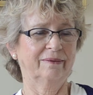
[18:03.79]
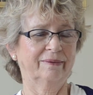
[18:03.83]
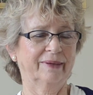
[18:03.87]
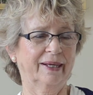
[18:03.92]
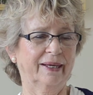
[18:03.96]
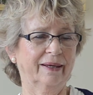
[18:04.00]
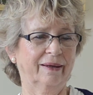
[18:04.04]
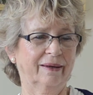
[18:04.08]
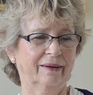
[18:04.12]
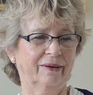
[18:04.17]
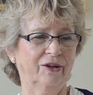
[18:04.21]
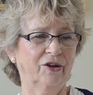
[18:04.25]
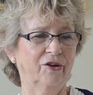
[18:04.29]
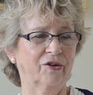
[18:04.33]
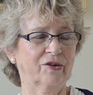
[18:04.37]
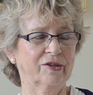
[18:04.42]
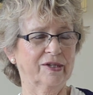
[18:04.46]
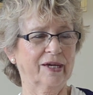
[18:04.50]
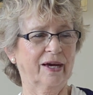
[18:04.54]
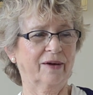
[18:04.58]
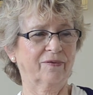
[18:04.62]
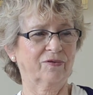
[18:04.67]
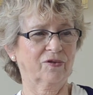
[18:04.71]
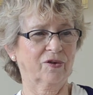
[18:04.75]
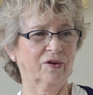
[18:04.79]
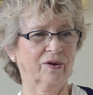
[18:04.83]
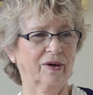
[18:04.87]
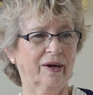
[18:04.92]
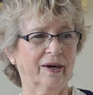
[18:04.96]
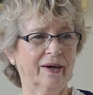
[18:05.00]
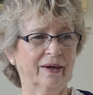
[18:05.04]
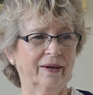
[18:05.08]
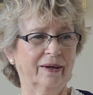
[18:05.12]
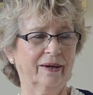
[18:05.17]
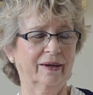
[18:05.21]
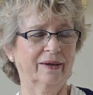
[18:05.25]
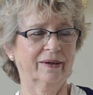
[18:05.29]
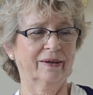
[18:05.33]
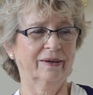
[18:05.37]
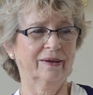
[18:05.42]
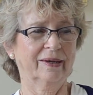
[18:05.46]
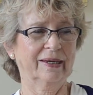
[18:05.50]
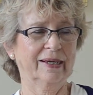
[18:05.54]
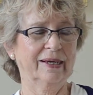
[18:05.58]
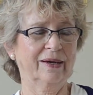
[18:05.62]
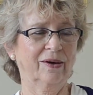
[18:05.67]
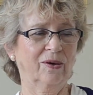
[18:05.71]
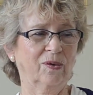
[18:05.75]
like years after I
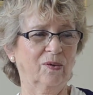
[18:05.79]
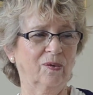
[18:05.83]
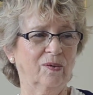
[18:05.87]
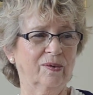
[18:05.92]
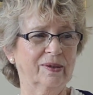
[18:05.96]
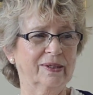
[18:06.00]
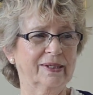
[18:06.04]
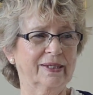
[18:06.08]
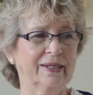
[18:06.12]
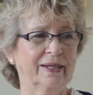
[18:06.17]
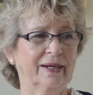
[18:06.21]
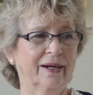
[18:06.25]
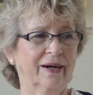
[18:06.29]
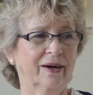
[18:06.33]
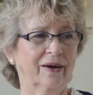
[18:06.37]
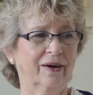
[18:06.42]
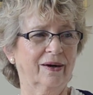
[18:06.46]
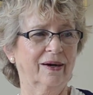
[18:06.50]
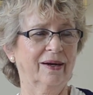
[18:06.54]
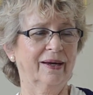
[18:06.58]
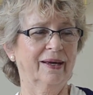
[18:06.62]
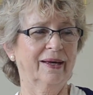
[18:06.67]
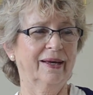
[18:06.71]
was there.